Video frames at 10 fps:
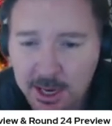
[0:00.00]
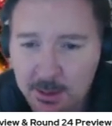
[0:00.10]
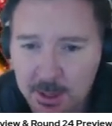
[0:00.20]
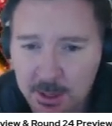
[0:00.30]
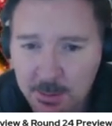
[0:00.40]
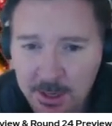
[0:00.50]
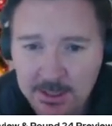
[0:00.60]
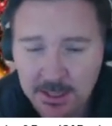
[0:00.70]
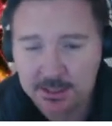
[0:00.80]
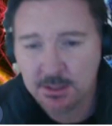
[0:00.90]

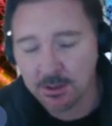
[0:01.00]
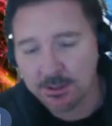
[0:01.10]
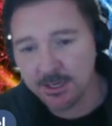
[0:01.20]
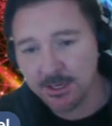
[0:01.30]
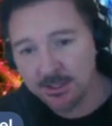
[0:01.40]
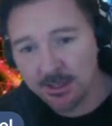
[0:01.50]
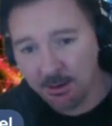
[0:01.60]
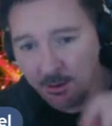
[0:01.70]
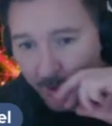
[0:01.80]
KPP's had a solid season there on